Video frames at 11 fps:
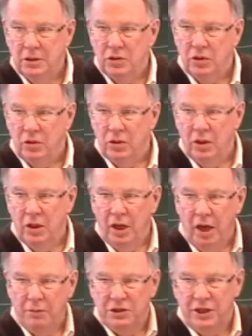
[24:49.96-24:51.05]
So
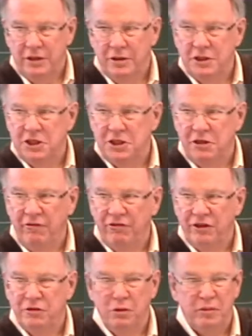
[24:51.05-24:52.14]
upstairs is a
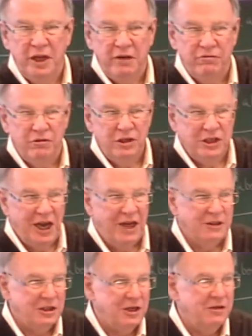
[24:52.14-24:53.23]
differentiable manifold,
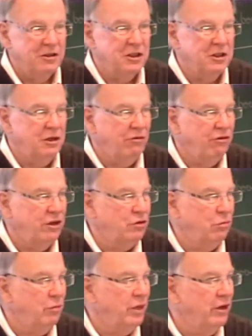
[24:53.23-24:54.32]
downstairs is a
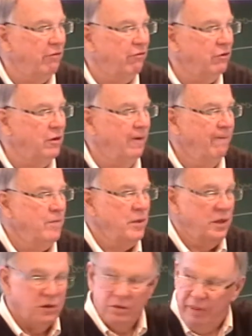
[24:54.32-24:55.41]
differentiable manifold,
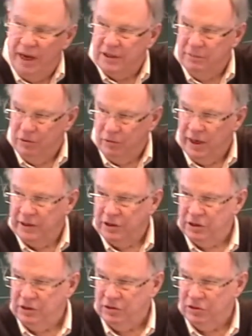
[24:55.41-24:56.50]
there's a maximal rank
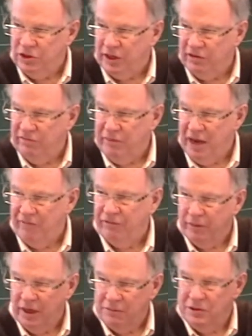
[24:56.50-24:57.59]
surjective map
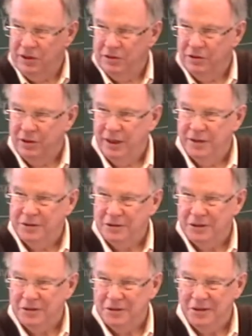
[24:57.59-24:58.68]
from upstairs to
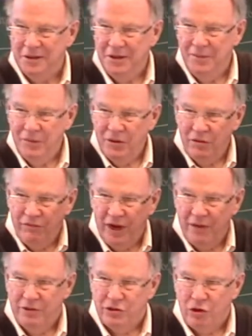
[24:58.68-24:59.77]
downstairs. The
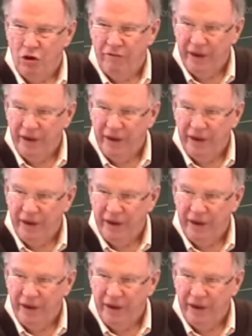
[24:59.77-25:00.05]
fibers are all